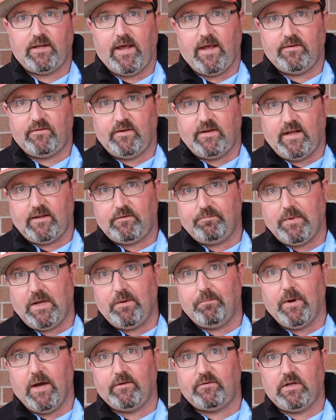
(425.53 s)
has an
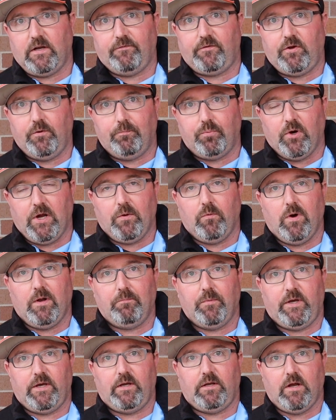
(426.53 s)
estimated budget of
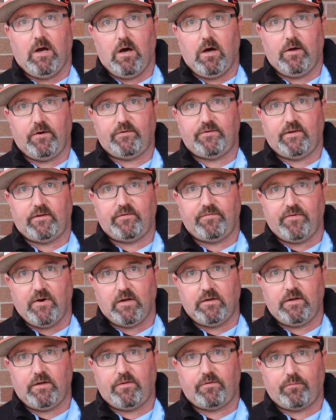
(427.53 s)
$2.1 million. It's
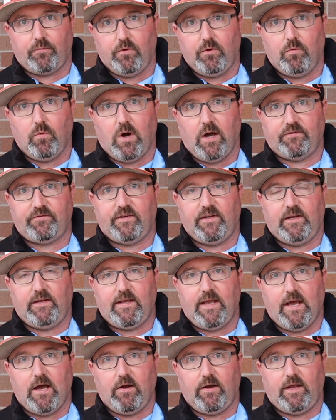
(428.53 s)
funded through
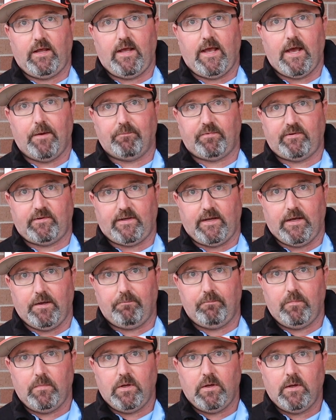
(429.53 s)
Washington County
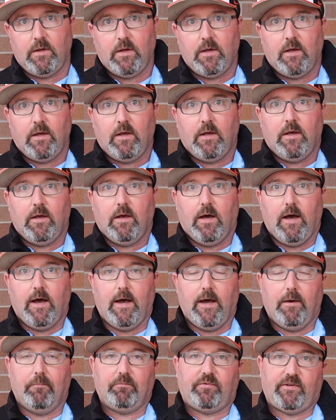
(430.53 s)
MSTIP,
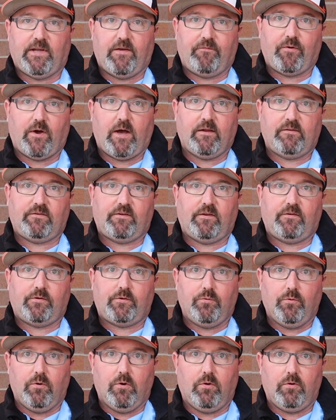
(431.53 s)
Safe Routes to
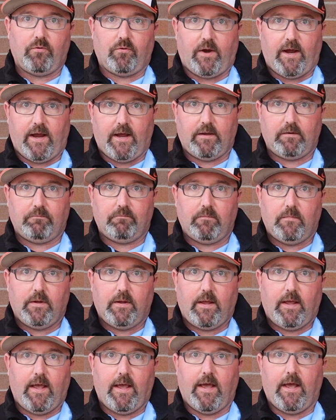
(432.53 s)
School grant,
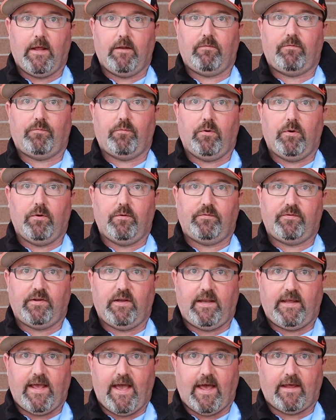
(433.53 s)
and through
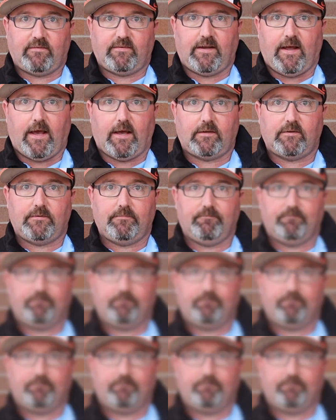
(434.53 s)
city gas tax.